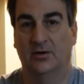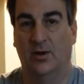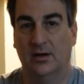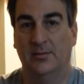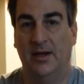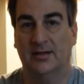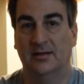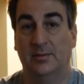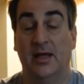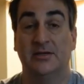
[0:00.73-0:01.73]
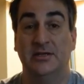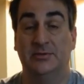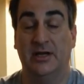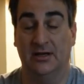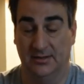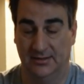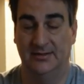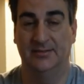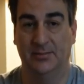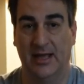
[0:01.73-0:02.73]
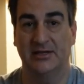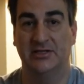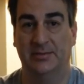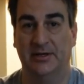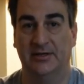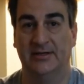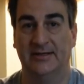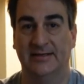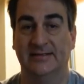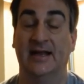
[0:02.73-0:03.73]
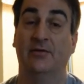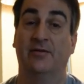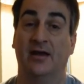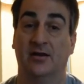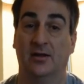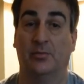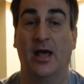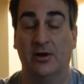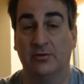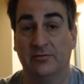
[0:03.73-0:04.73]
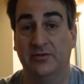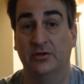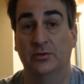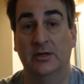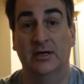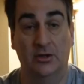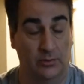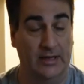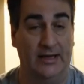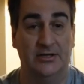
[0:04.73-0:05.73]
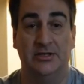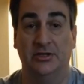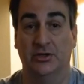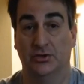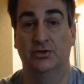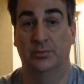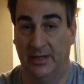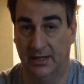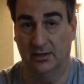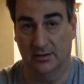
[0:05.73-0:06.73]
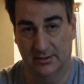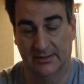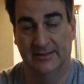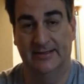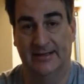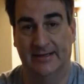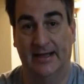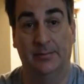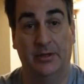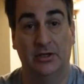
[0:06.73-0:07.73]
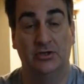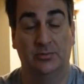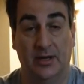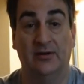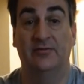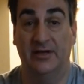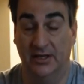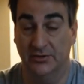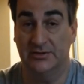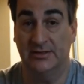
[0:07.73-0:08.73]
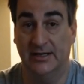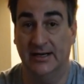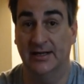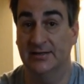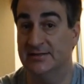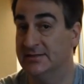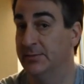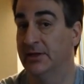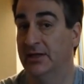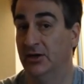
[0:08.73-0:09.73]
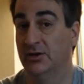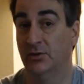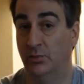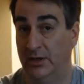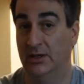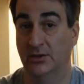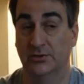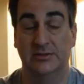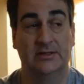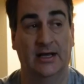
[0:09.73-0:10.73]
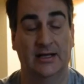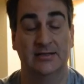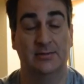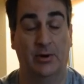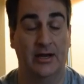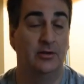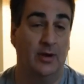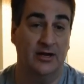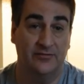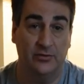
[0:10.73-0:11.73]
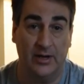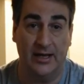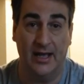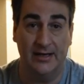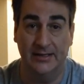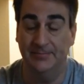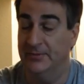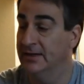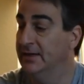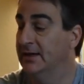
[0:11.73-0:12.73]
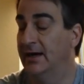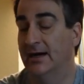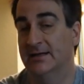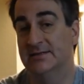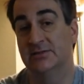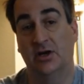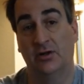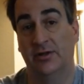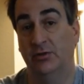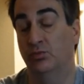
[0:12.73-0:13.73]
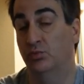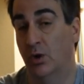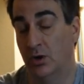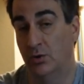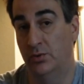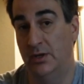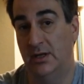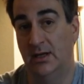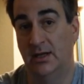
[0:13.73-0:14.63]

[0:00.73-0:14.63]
Welcome back to the Blacksheep channel. Blacksheep here. Today we've got another product review related to your YouTube gear, helping you shoot better videos. This is some of the gear that we use. This is a brand new microphone I got in. This is called the Rode